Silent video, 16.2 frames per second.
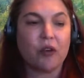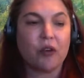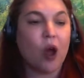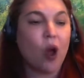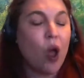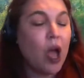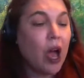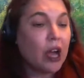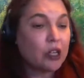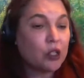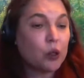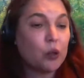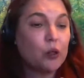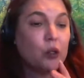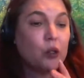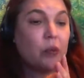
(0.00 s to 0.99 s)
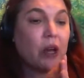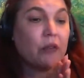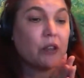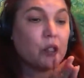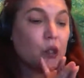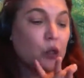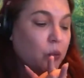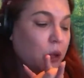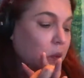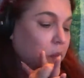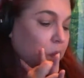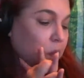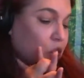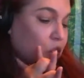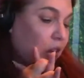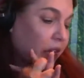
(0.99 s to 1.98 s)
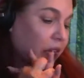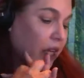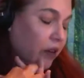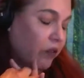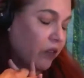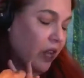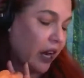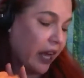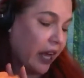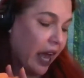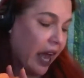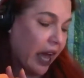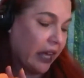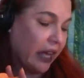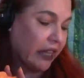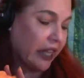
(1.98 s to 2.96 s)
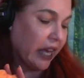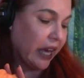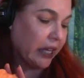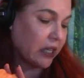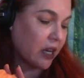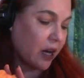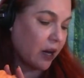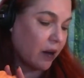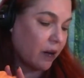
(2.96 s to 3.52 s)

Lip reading: Now, I told you about the two people, Jackie, that I had that